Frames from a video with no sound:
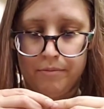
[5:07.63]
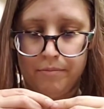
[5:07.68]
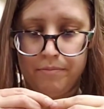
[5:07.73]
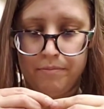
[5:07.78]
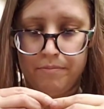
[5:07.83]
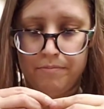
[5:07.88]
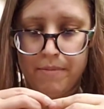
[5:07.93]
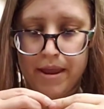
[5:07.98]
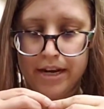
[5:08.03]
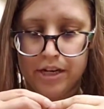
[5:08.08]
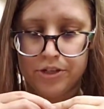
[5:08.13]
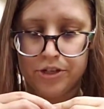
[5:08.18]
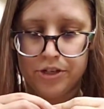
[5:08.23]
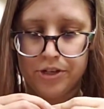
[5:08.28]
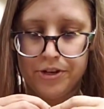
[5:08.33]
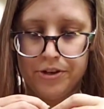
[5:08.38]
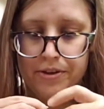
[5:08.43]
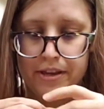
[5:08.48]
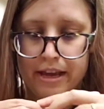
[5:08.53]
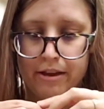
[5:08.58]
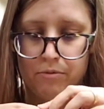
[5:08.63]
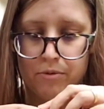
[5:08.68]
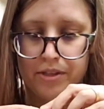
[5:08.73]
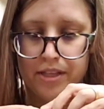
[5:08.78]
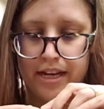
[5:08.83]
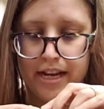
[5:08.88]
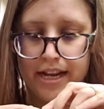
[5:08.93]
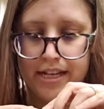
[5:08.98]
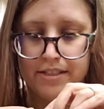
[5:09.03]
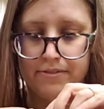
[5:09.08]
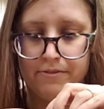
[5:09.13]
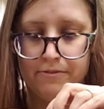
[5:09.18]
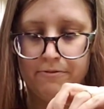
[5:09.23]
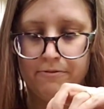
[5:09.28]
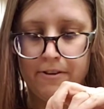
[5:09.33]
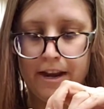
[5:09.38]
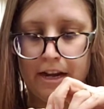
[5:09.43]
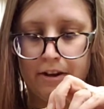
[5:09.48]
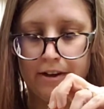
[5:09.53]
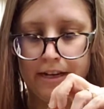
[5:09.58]
make sure you get one that has a
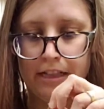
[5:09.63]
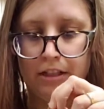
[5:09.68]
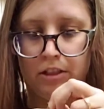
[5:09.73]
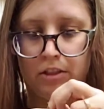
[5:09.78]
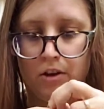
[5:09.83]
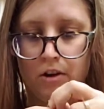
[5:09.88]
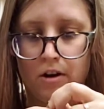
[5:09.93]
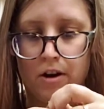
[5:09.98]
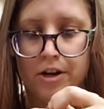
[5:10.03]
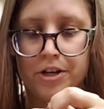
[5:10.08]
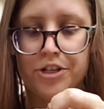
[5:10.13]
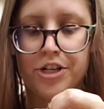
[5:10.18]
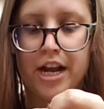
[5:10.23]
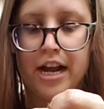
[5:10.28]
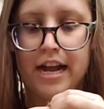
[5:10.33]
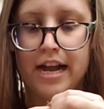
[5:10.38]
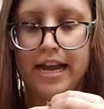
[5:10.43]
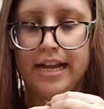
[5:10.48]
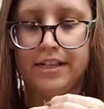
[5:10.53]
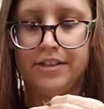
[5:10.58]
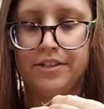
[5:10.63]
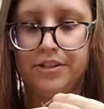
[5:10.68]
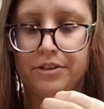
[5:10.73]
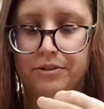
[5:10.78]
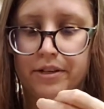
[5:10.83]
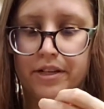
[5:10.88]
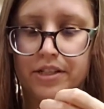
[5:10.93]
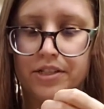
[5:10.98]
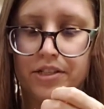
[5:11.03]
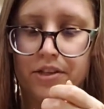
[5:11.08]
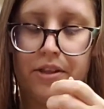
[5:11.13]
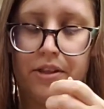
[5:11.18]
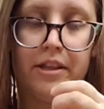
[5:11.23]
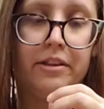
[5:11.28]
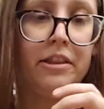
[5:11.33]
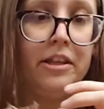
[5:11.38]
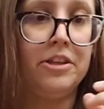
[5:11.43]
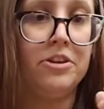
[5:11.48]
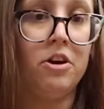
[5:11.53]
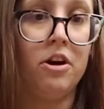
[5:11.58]
very large eye to it so that
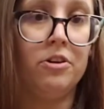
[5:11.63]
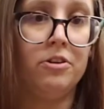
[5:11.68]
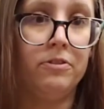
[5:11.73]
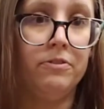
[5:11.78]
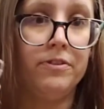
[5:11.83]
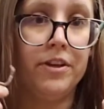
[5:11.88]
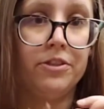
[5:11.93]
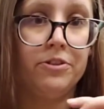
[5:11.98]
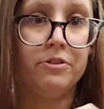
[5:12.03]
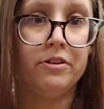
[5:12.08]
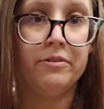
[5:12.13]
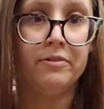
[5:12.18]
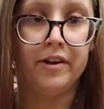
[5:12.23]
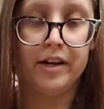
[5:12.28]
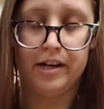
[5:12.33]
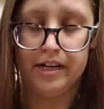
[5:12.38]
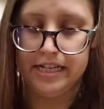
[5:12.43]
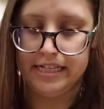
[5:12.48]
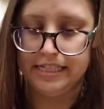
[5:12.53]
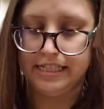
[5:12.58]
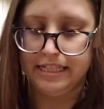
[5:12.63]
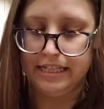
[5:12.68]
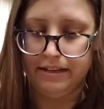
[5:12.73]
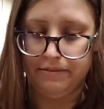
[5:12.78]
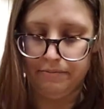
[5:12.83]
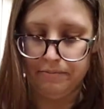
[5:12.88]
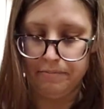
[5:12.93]
the yarn will fit through it very easy.